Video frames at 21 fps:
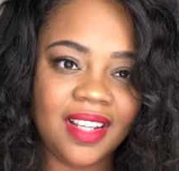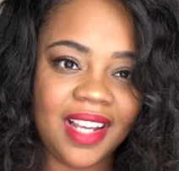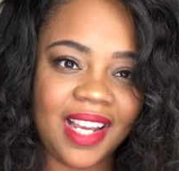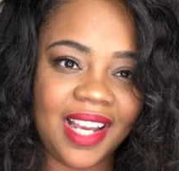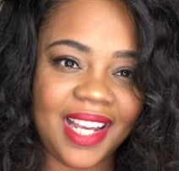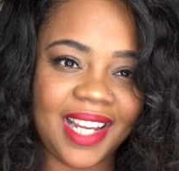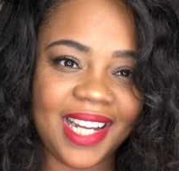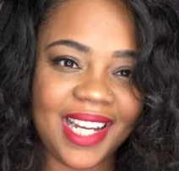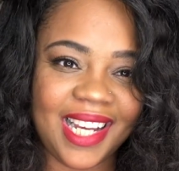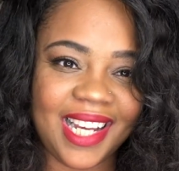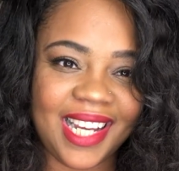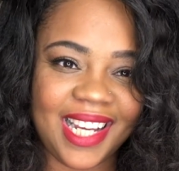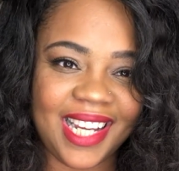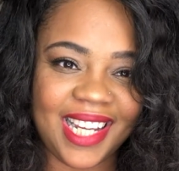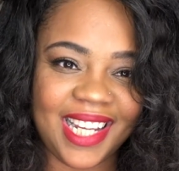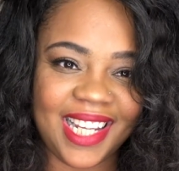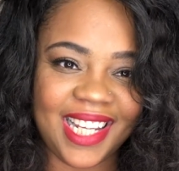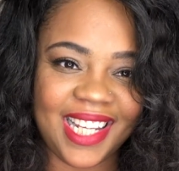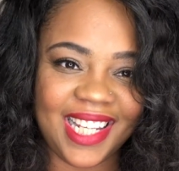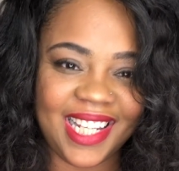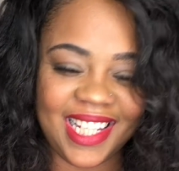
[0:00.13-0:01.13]
Hi
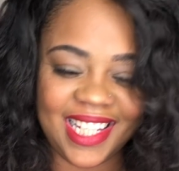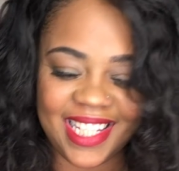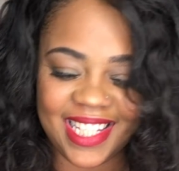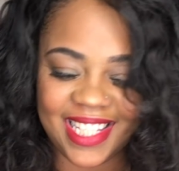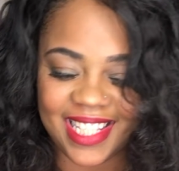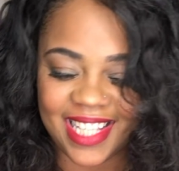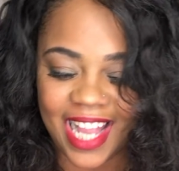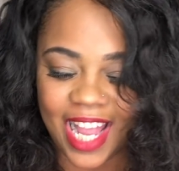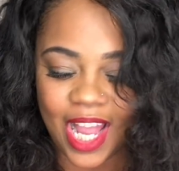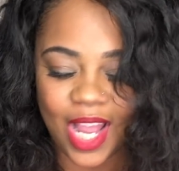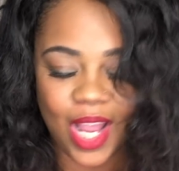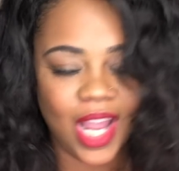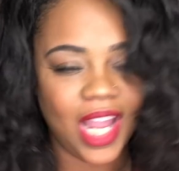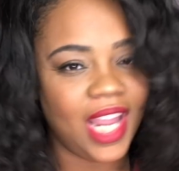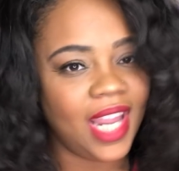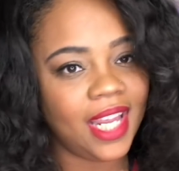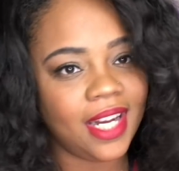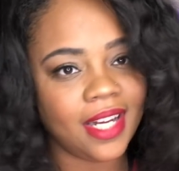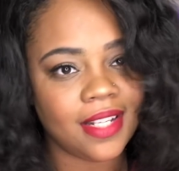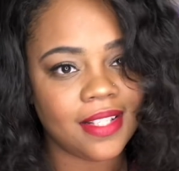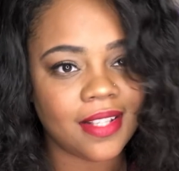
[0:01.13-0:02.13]
guys,
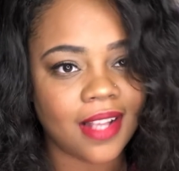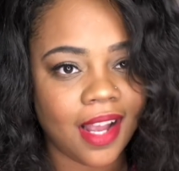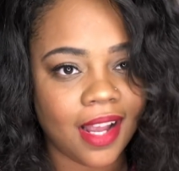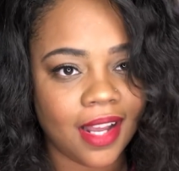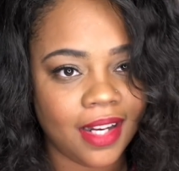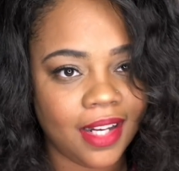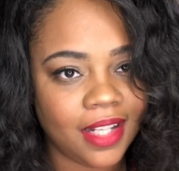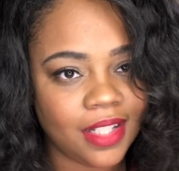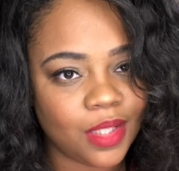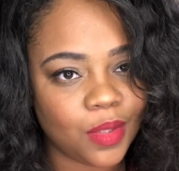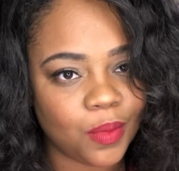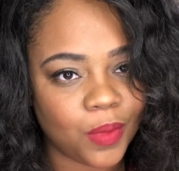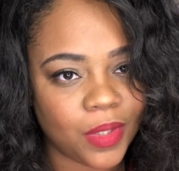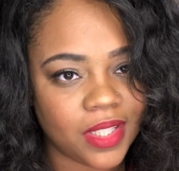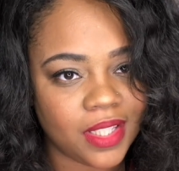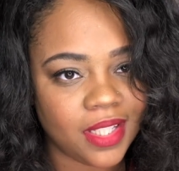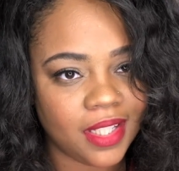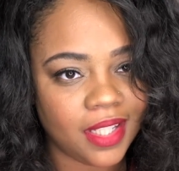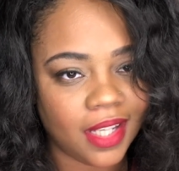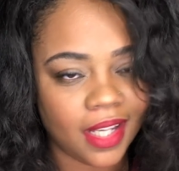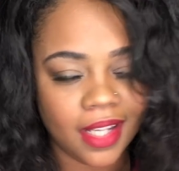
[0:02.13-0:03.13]
it is Onyx
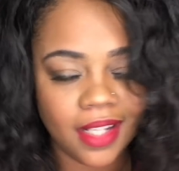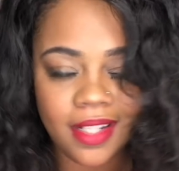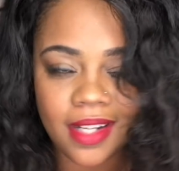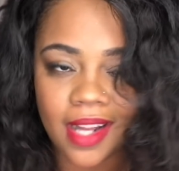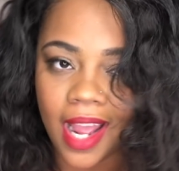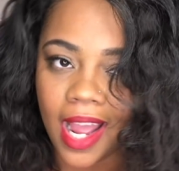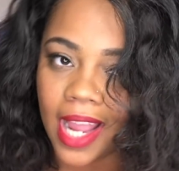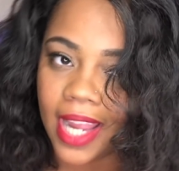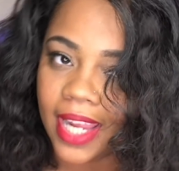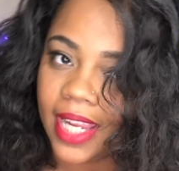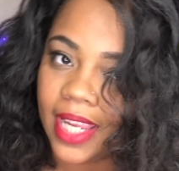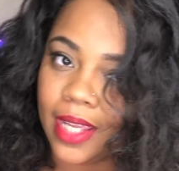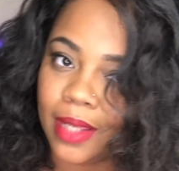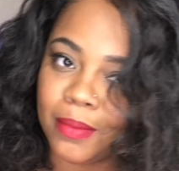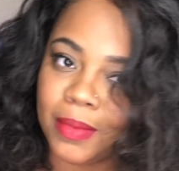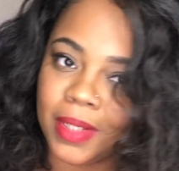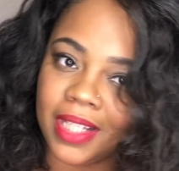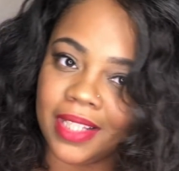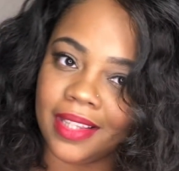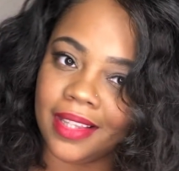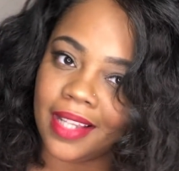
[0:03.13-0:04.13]
once again. I am
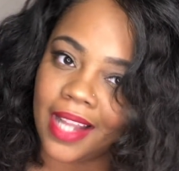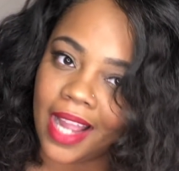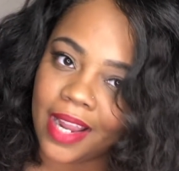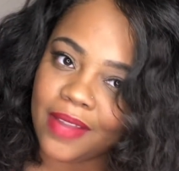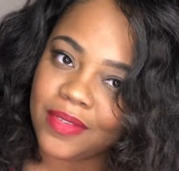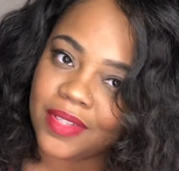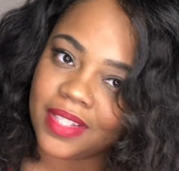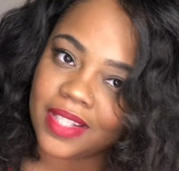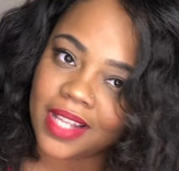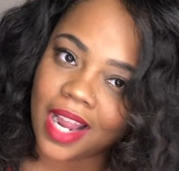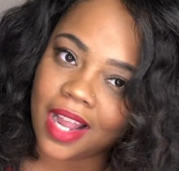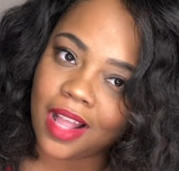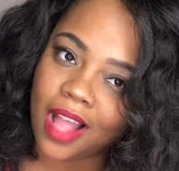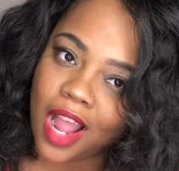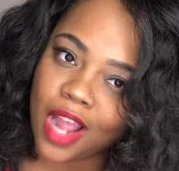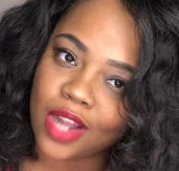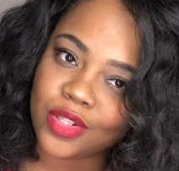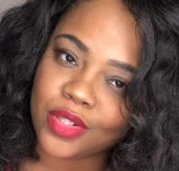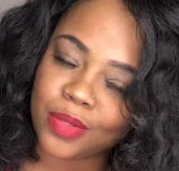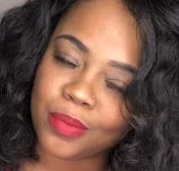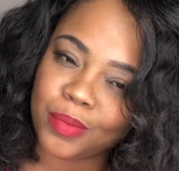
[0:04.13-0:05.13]
a lifestyle
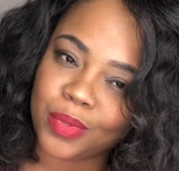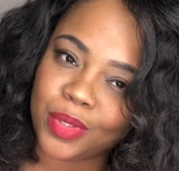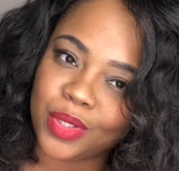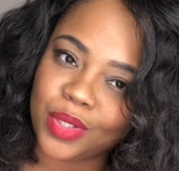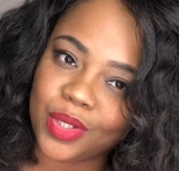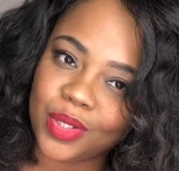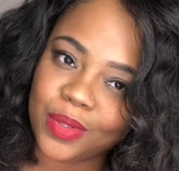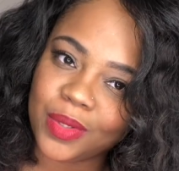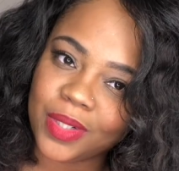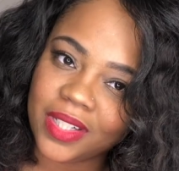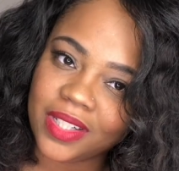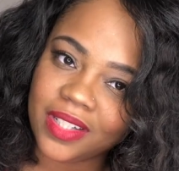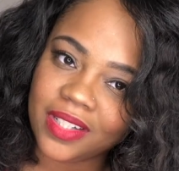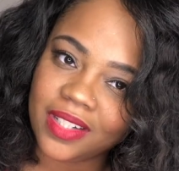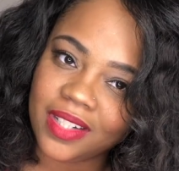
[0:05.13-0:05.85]
entrepreneur.